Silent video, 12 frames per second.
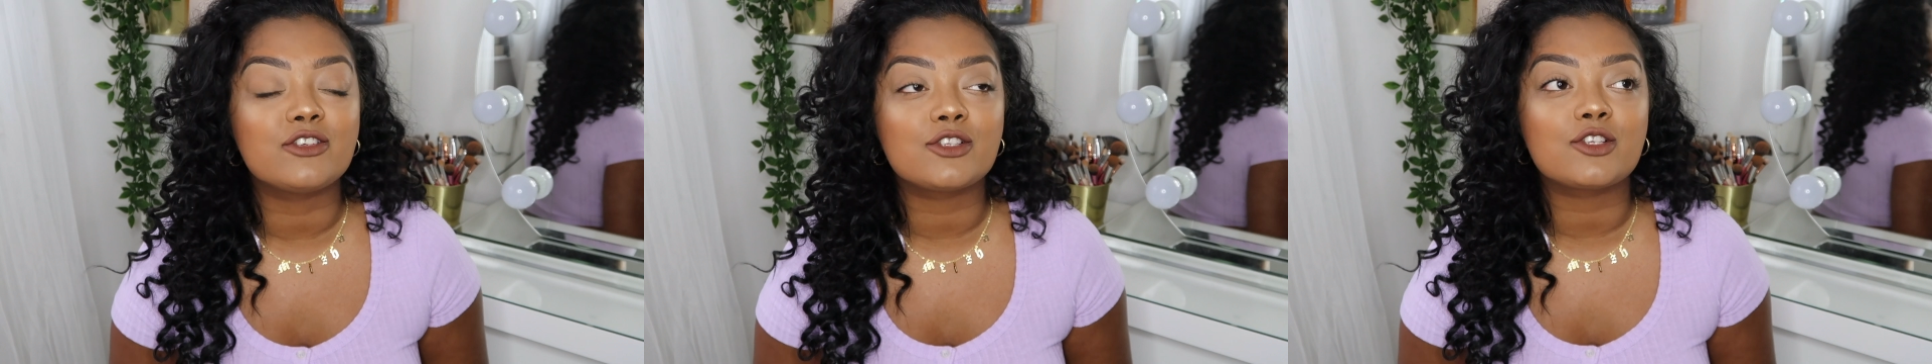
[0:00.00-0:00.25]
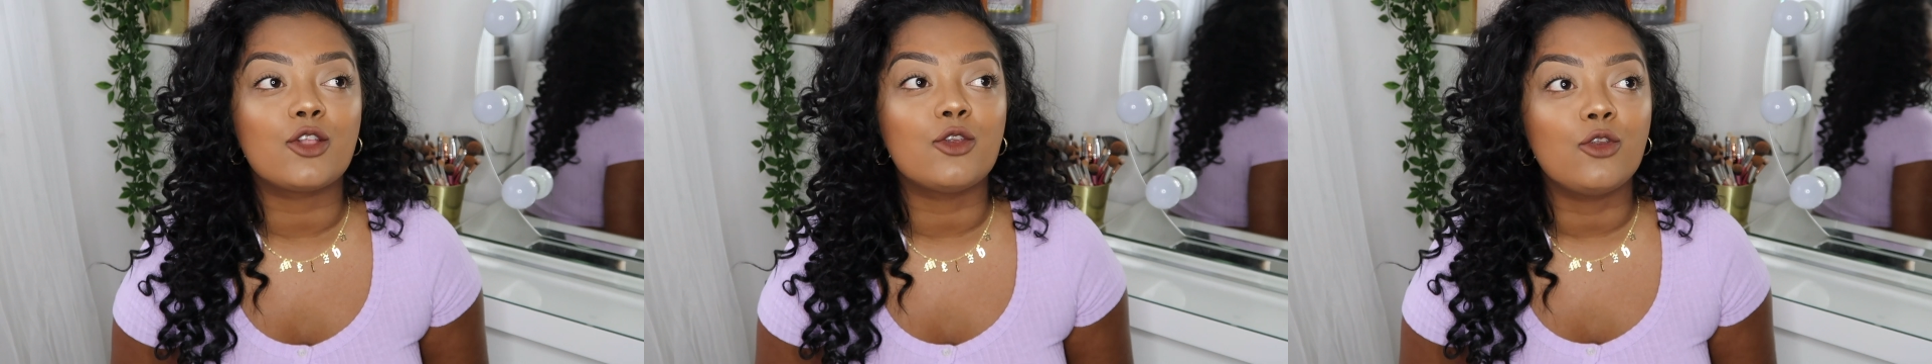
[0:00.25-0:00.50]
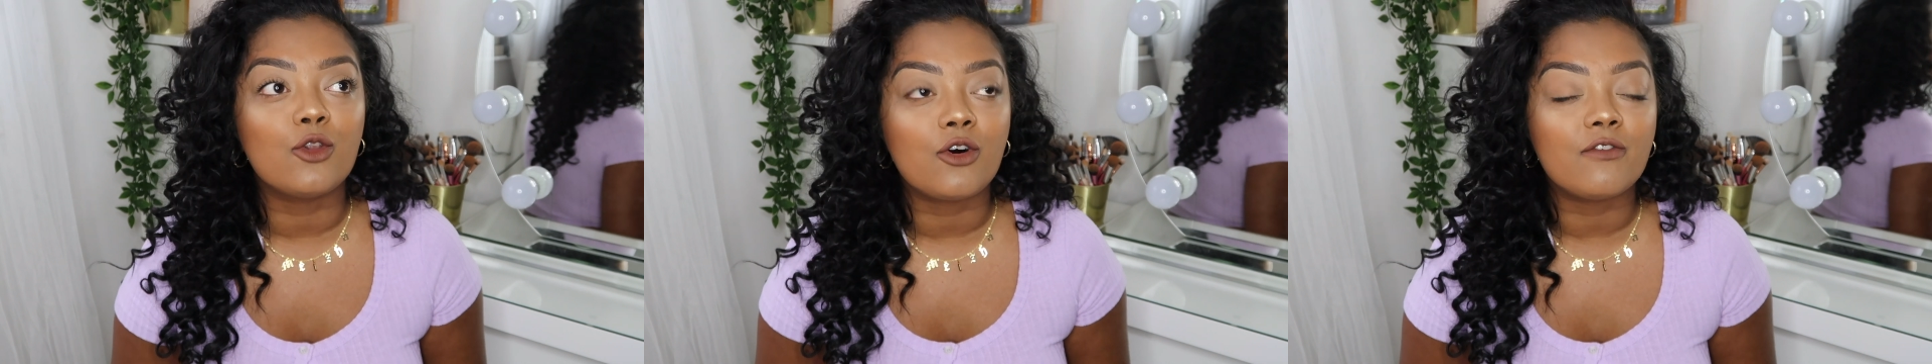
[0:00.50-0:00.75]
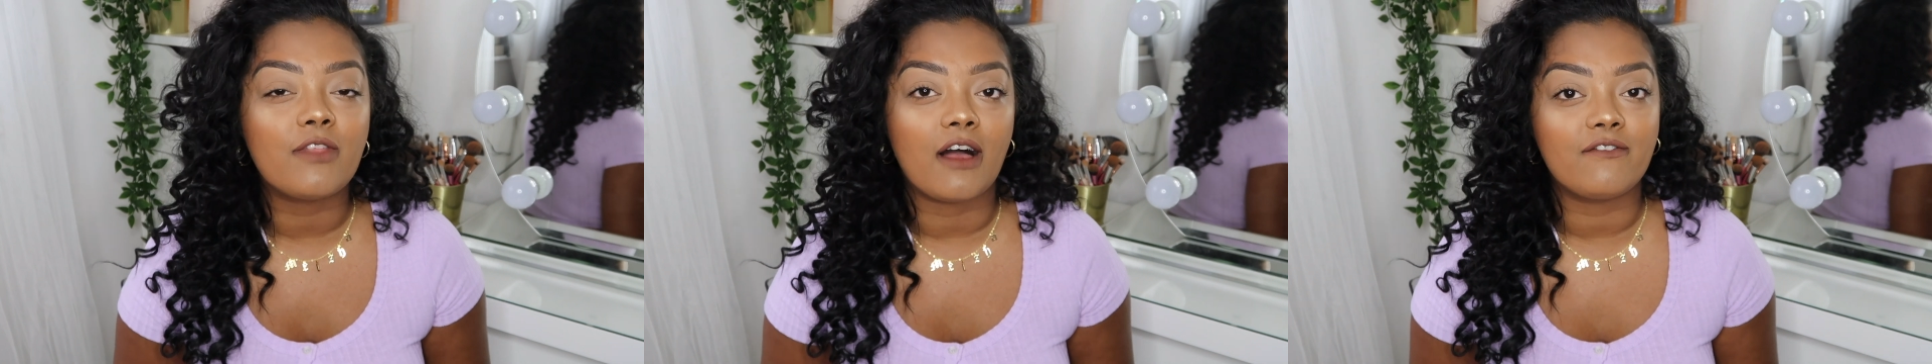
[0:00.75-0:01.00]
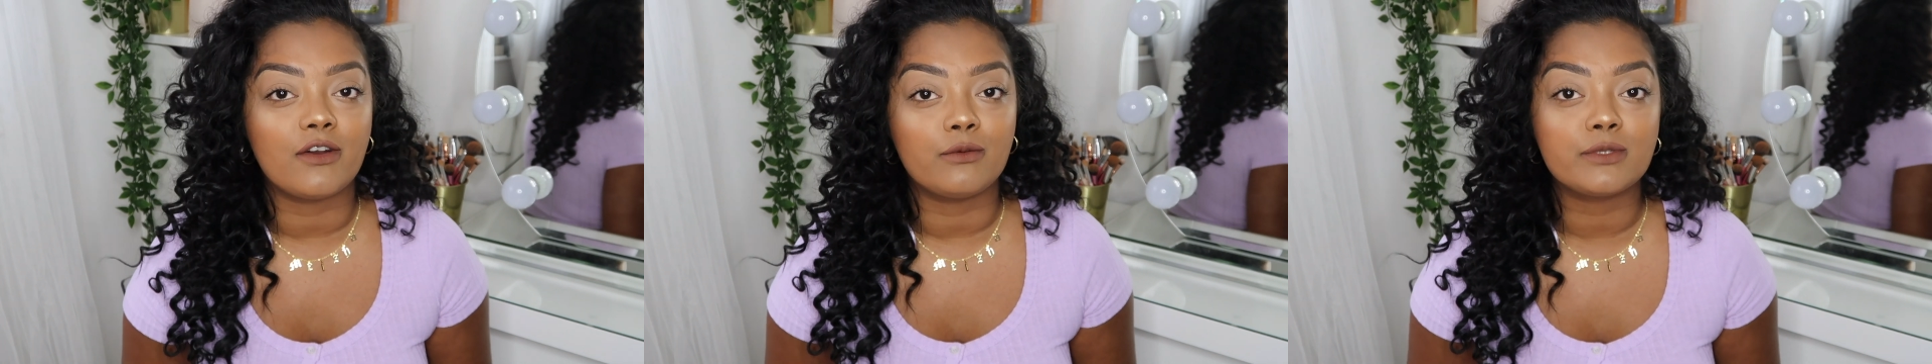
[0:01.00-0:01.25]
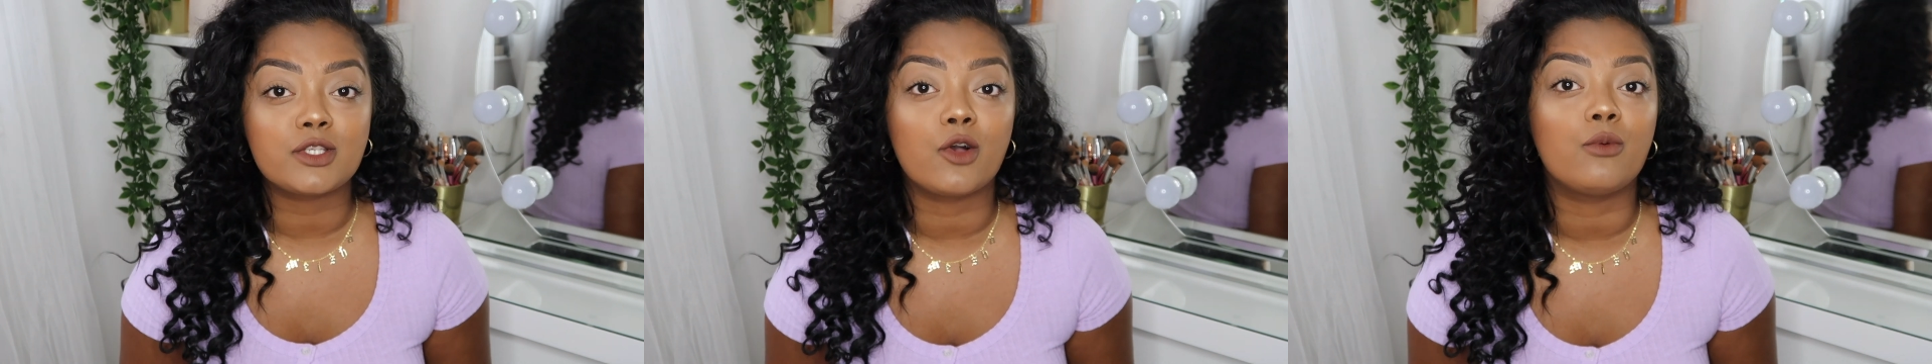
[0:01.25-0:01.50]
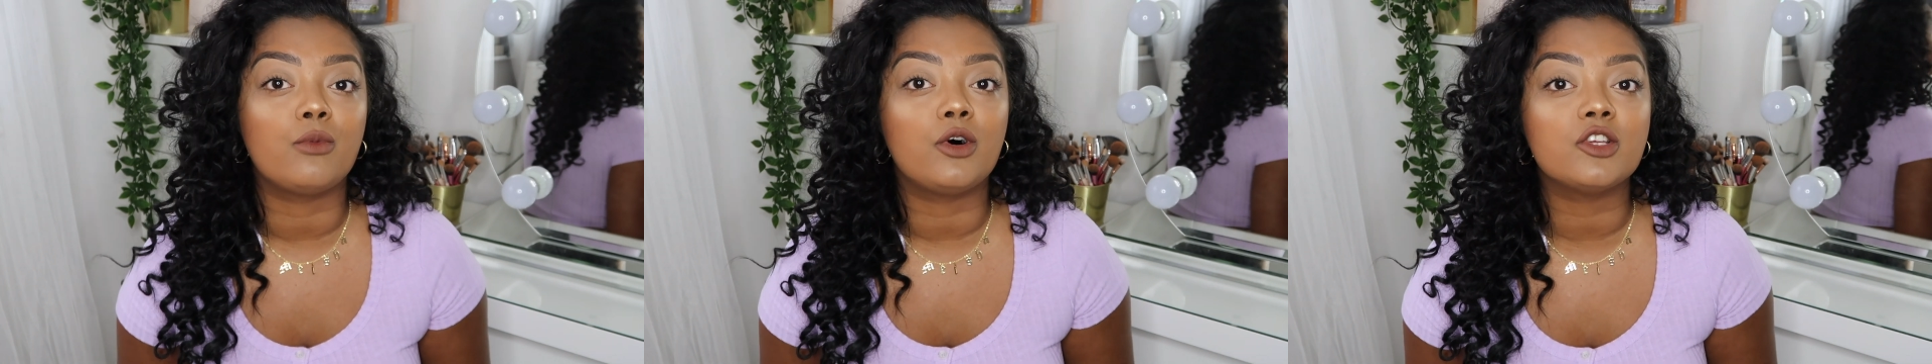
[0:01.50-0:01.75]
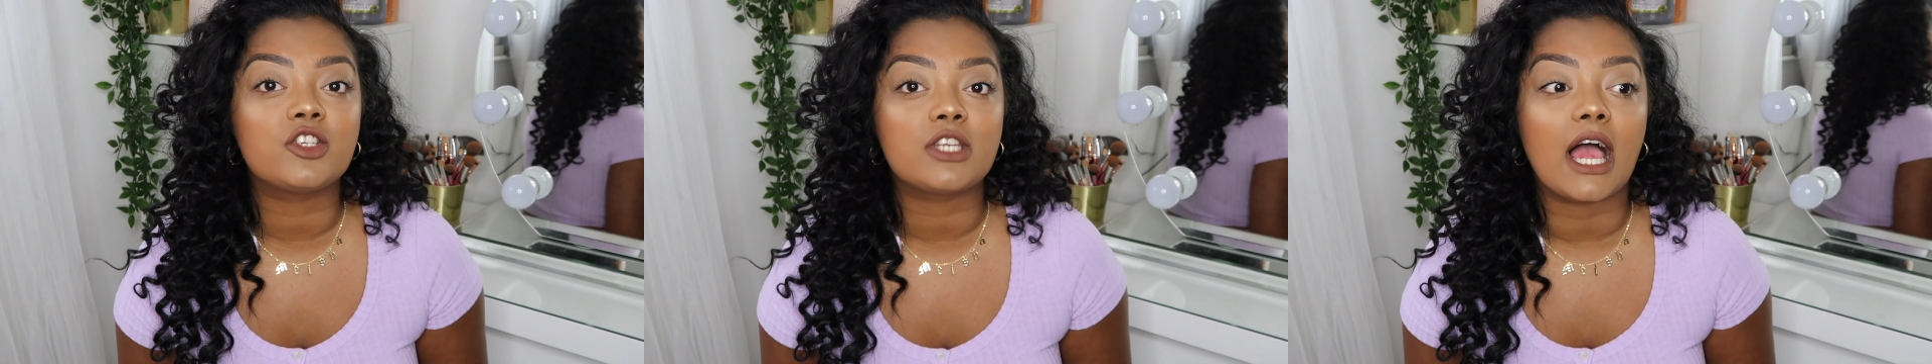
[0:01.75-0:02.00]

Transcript: just love that film so much.